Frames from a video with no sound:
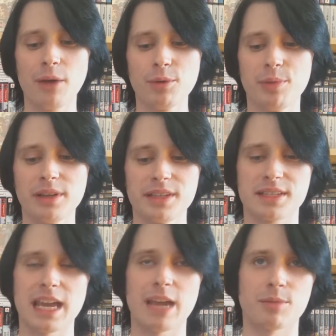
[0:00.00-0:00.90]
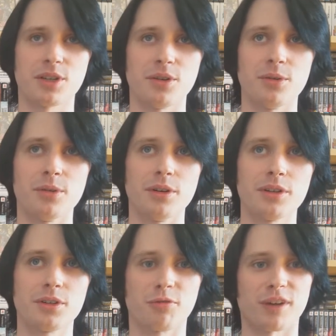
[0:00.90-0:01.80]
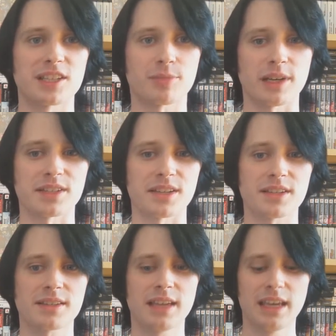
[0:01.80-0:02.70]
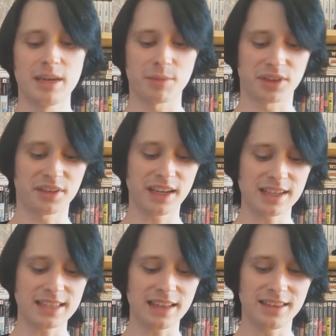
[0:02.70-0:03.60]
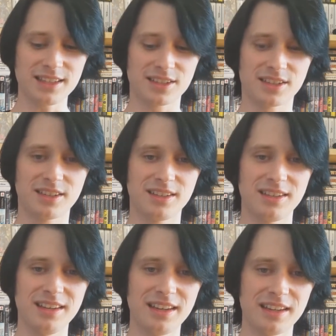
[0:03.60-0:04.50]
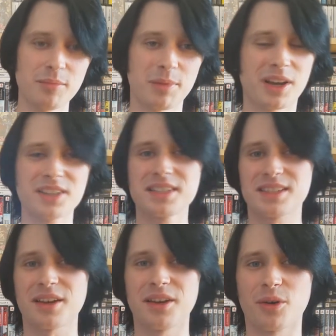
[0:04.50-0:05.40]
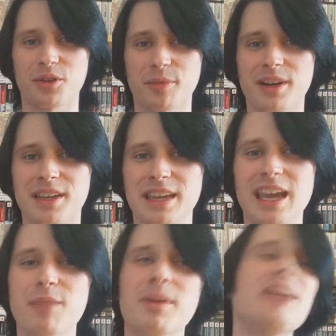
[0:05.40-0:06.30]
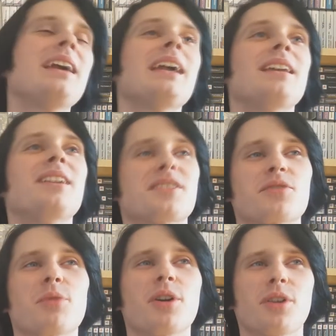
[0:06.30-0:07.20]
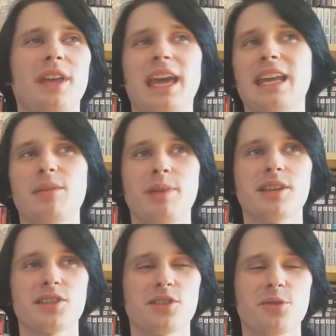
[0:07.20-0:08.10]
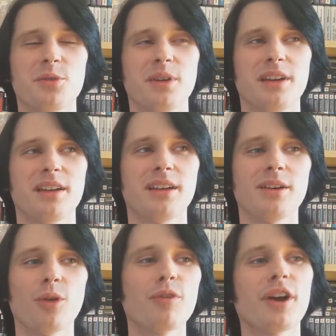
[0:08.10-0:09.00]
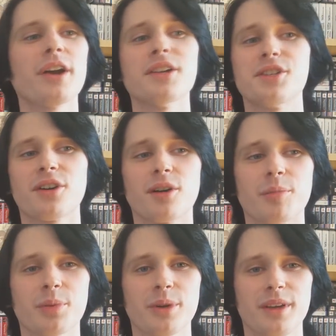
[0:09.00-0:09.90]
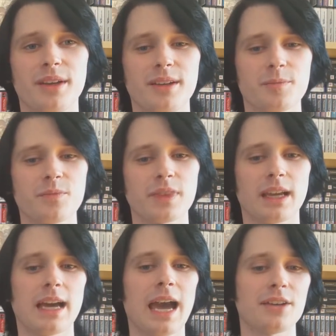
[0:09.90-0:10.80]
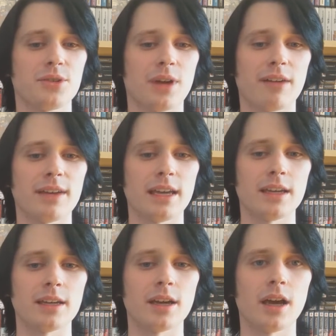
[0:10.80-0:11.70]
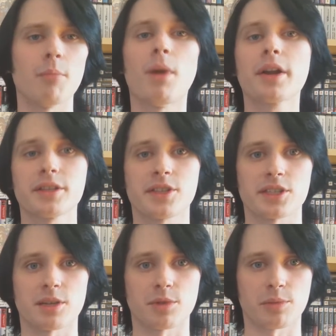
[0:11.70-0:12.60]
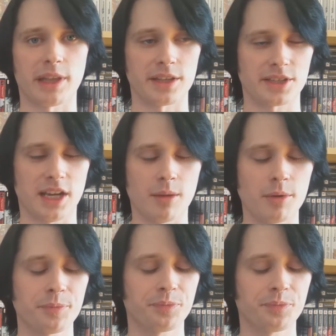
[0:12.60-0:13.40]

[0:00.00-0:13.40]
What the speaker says: I would bring this game to friends' places. But the thing is that this, because it's a North American game, it doesn't work on any PS2. Over here in Europe, I had to have a modded system to play this game.